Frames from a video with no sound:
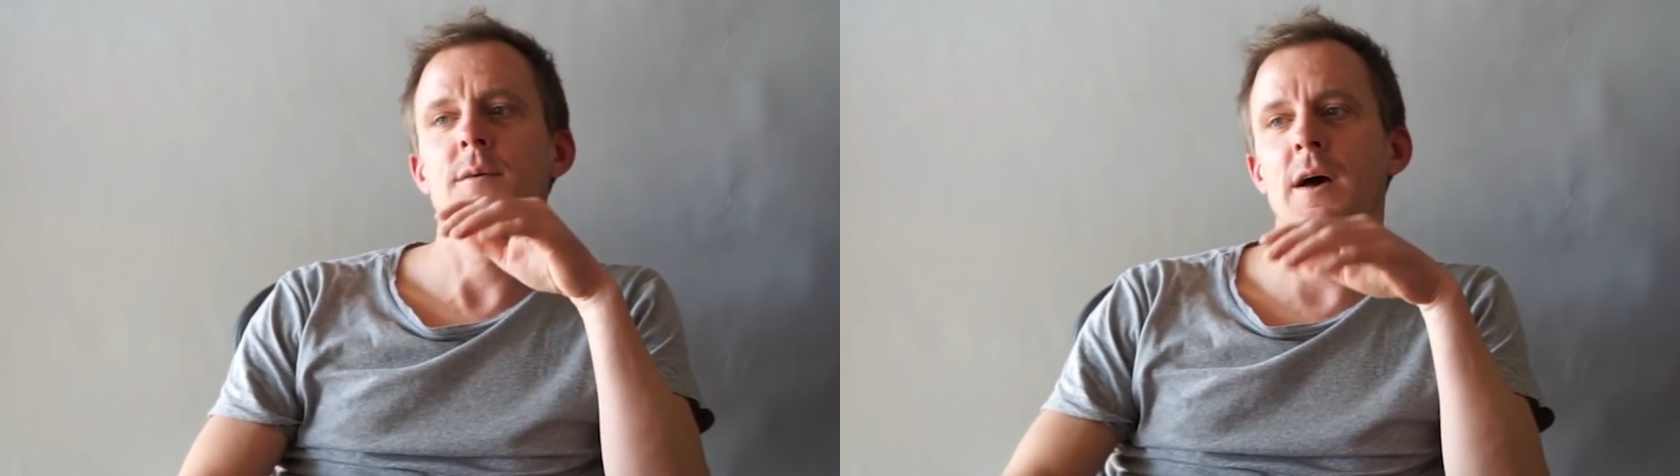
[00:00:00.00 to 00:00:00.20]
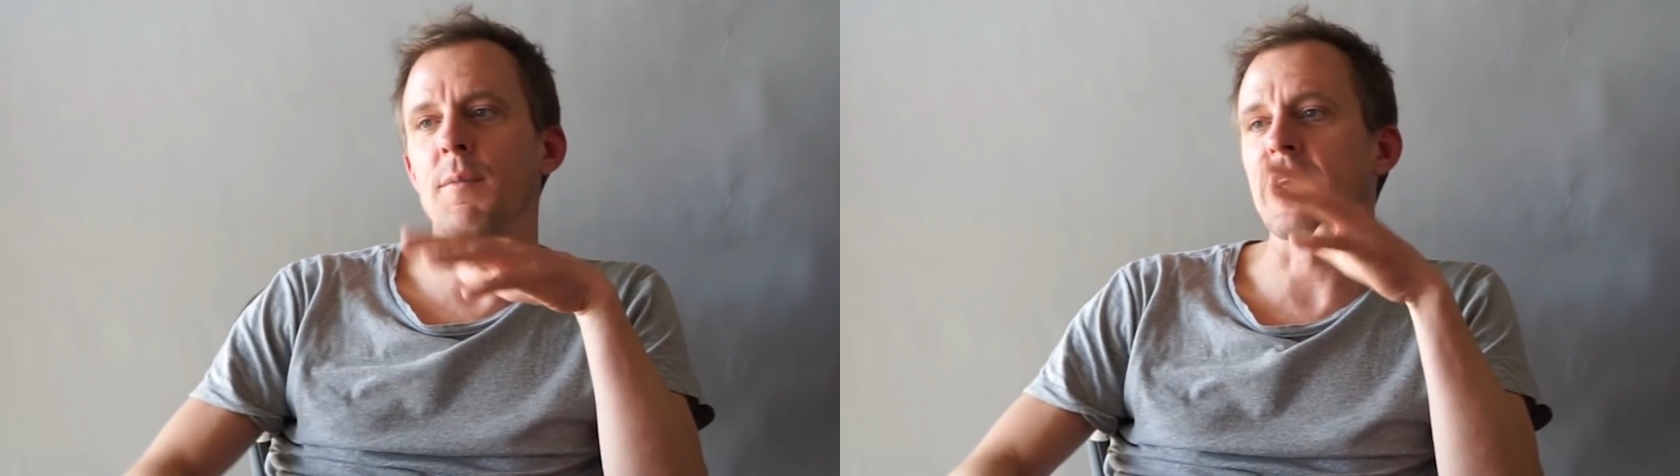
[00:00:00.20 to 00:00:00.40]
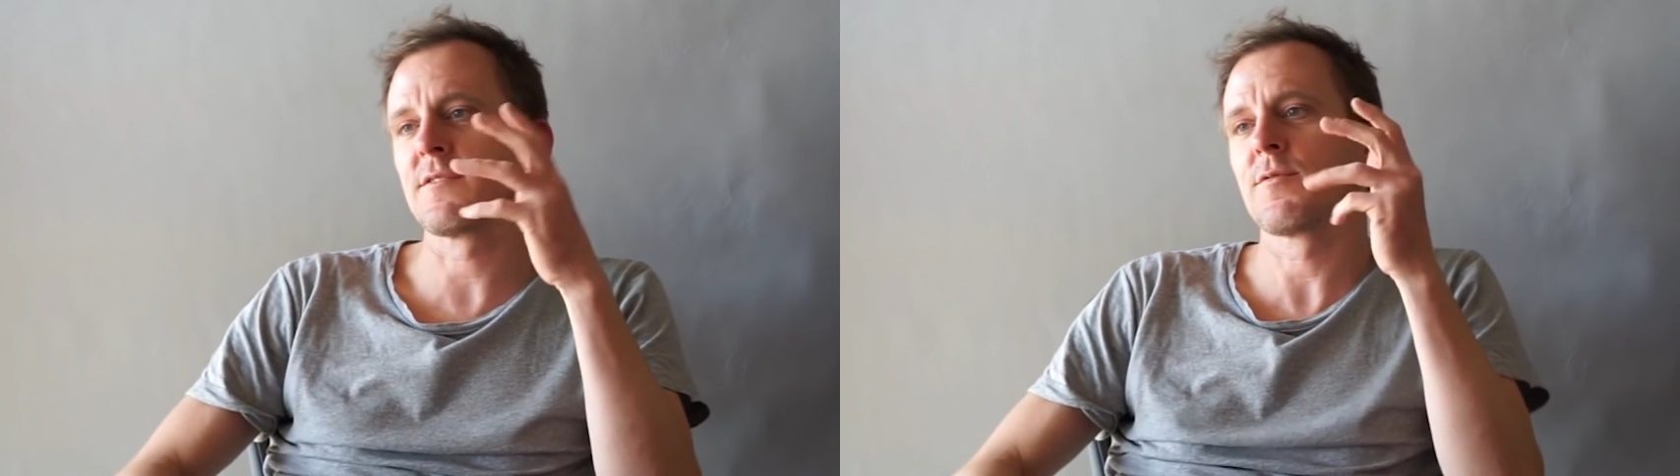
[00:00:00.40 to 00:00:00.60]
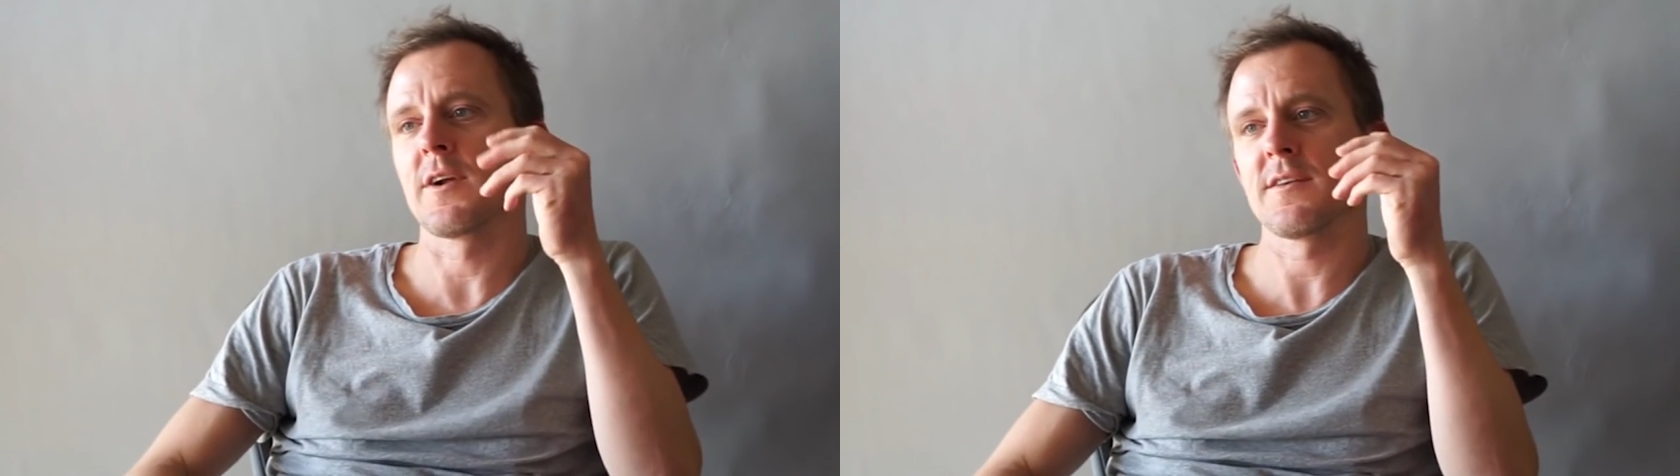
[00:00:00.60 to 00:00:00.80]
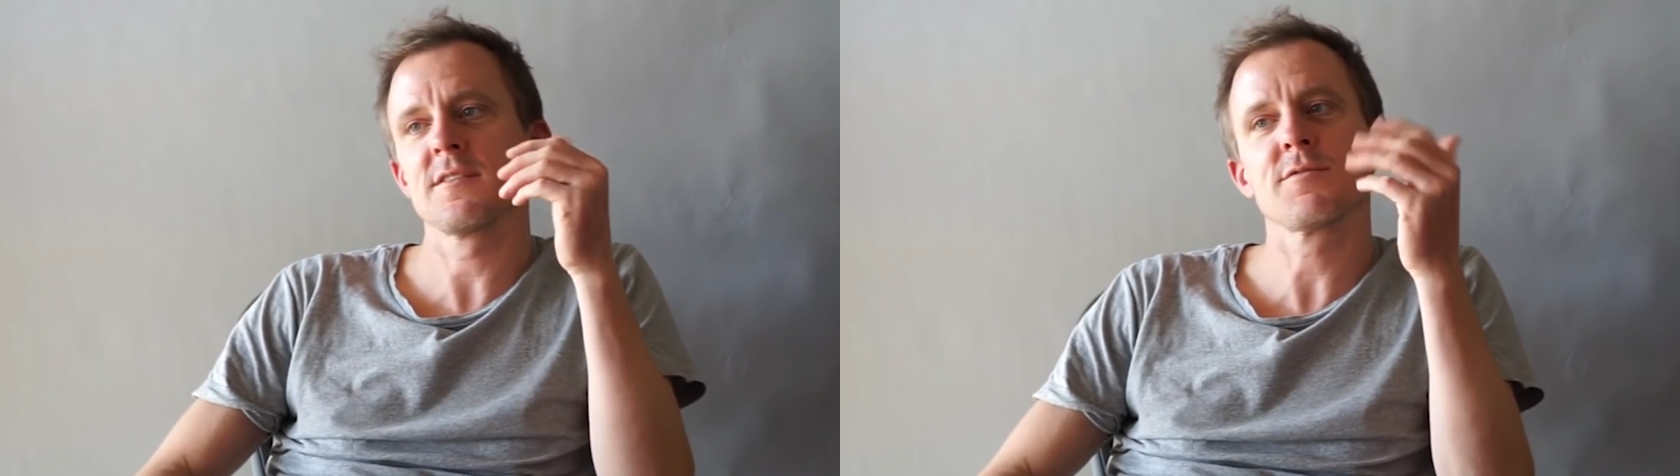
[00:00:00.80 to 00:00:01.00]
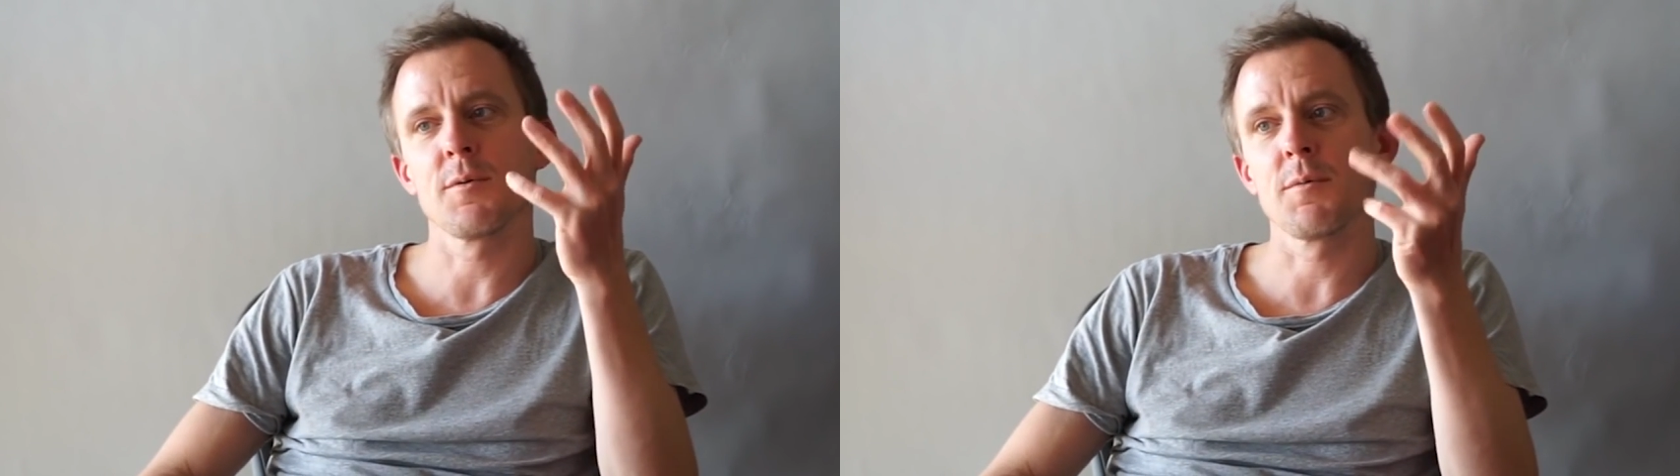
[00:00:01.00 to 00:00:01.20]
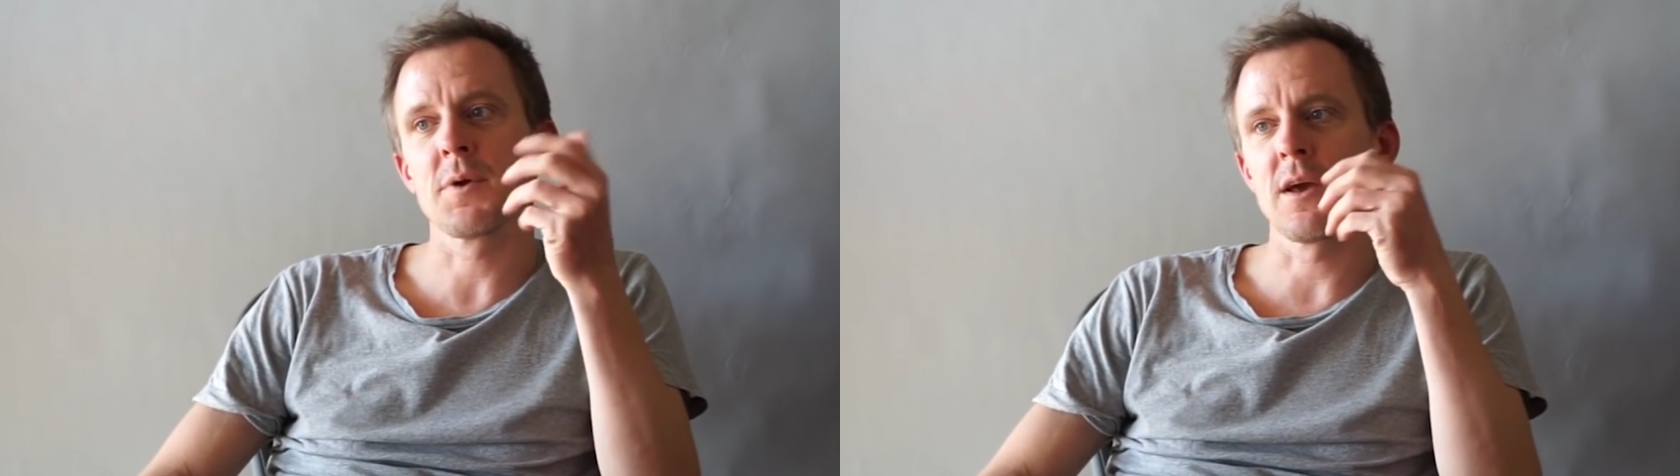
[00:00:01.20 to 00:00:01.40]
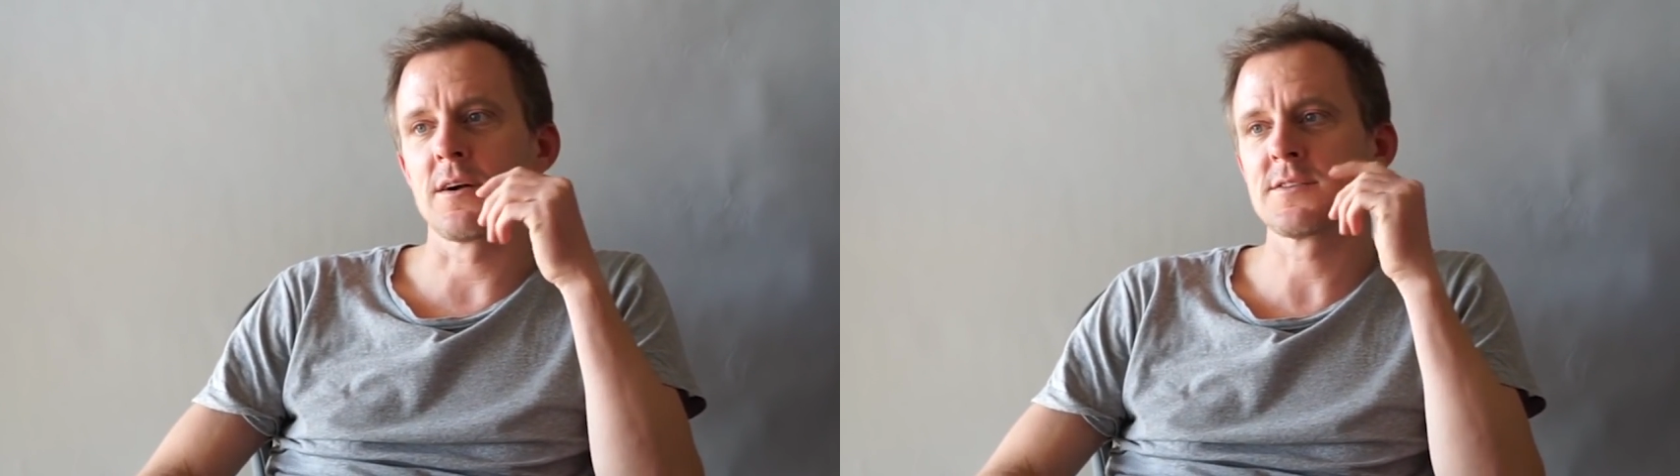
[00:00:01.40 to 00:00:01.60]
a mess for us from a
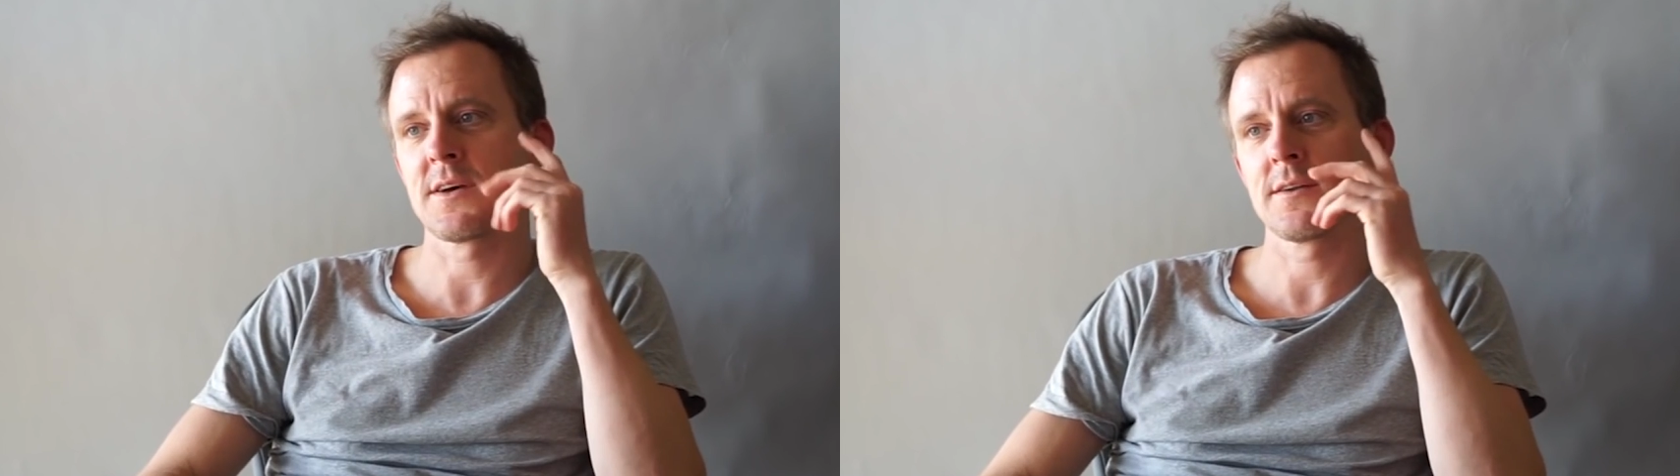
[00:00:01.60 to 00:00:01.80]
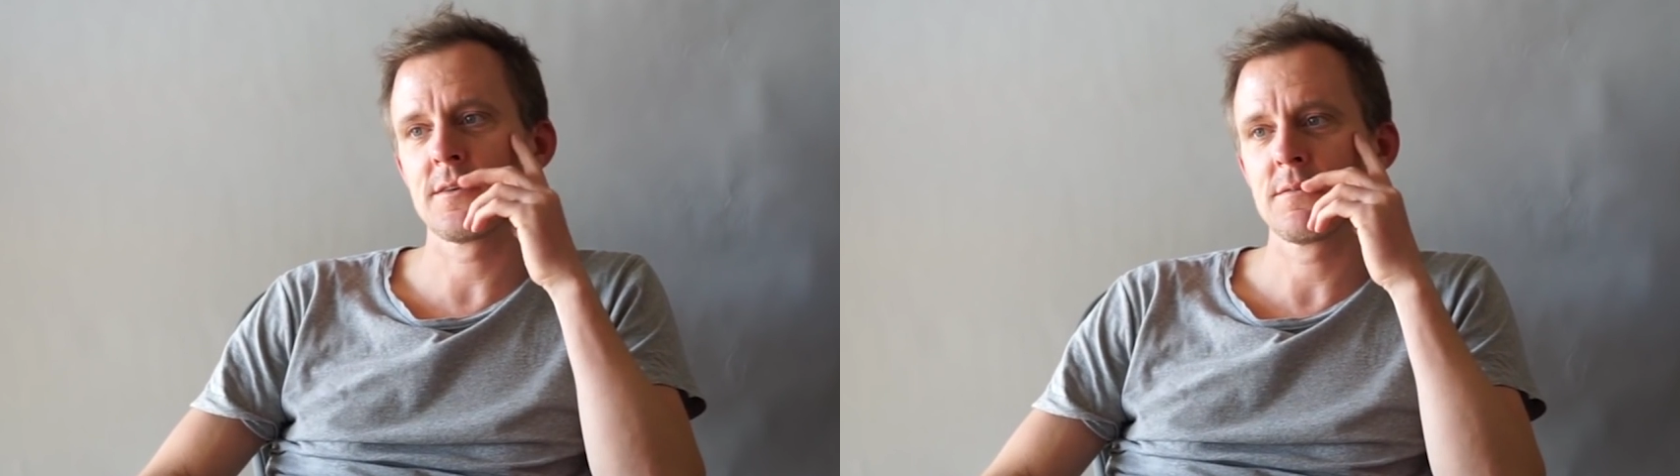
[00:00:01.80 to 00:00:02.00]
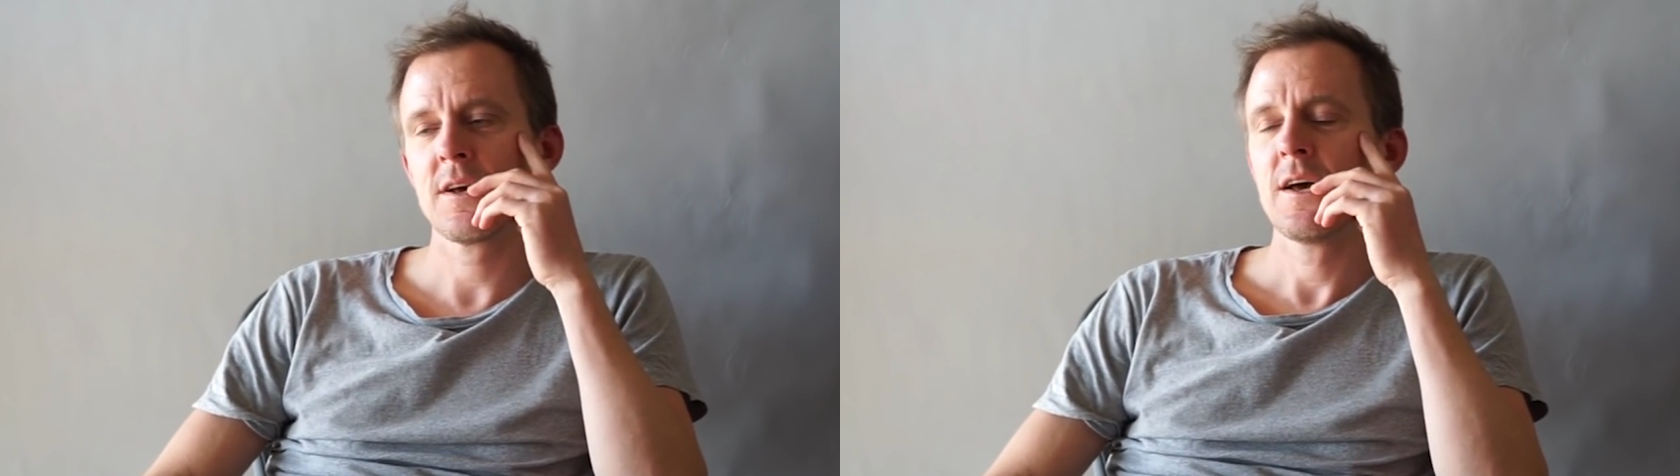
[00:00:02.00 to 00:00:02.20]
PR side